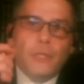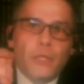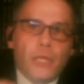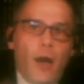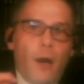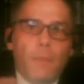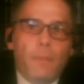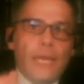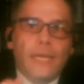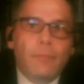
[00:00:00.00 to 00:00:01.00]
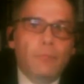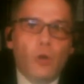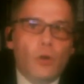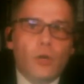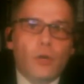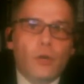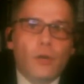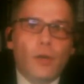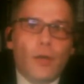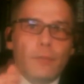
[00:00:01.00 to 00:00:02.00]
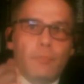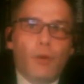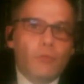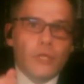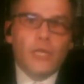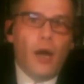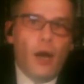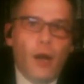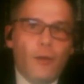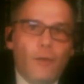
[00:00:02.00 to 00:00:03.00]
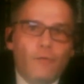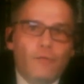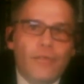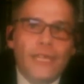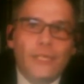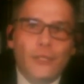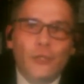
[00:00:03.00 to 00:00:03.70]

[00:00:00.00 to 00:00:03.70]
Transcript: but you can't make him look like Boris Karloff in no.